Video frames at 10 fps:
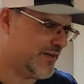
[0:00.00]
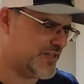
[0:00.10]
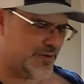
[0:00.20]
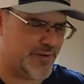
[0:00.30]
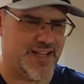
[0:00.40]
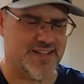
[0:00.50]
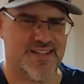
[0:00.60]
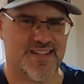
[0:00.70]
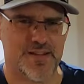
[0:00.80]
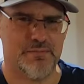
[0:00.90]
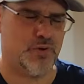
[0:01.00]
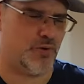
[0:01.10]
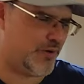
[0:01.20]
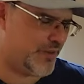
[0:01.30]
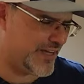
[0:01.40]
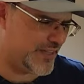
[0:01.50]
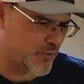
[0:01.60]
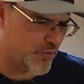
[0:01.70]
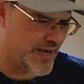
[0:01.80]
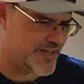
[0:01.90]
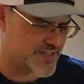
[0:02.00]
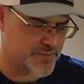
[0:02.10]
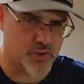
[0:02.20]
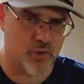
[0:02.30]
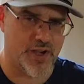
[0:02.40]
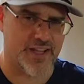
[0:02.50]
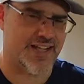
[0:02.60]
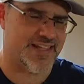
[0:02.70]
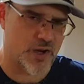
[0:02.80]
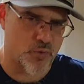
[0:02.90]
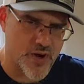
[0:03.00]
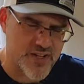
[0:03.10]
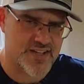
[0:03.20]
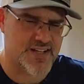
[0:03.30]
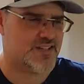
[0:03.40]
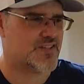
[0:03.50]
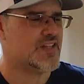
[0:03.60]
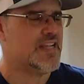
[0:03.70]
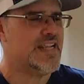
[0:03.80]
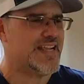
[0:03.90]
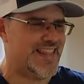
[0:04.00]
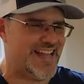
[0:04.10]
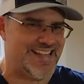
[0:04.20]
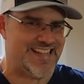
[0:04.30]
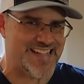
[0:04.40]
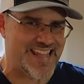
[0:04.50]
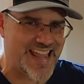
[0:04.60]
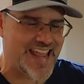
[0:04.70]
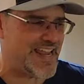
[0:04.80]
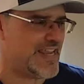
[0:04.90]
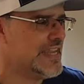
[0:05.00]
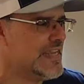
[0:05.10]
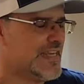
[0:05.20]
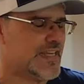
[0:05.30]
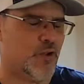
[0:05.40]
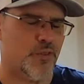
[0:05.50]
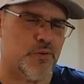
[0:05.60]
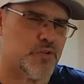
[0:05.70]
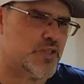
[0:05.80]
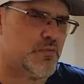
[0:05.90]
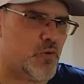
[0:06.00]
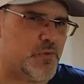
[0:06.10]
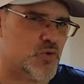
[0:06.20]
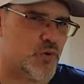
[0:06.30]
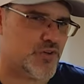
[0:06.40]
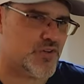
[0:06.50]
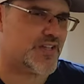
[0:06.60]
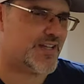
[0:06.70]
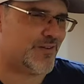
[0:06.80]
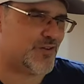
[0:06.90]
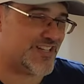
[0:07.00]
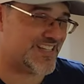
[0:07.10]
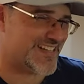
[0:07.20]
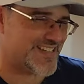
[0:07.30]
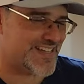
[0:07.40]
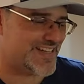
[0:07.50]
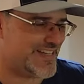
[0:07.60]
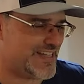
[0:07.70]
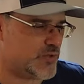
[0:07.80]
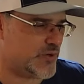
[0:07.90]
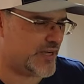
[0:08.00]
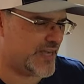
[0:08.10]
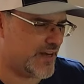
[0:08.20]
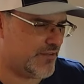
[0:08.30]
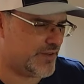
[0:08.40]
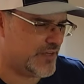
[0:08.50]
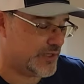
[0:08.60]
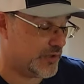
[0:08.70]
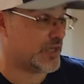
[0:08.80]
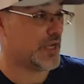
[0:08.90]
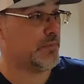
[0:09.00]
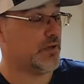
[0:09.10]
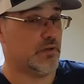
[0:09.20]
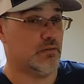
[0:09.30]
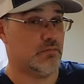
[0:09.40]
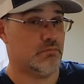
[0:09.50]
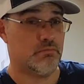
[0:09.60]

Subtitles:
someone hits a cymbal or they get the ride cymbal going, you get that resonance and that decay. Those are the moments where you're sitting there just listening to these where you kind of look up and go,